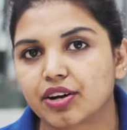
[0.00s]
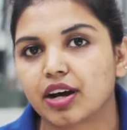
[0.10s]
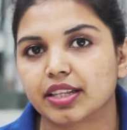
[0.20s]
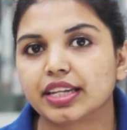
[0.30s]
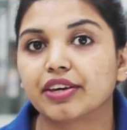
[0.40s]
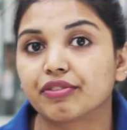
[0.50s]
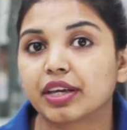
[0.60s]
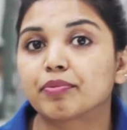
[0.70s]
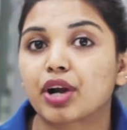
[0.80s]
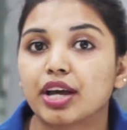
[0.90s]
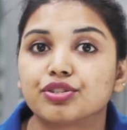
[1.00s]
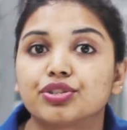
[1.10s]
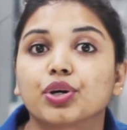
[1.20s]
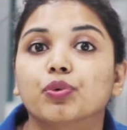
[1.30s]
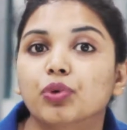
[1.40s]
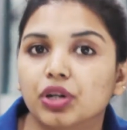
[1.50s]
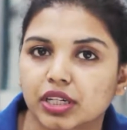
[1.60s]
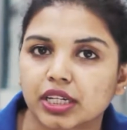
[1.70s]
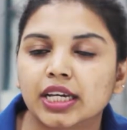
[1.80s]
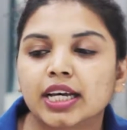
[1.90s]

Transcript: rather than giving priority to your work.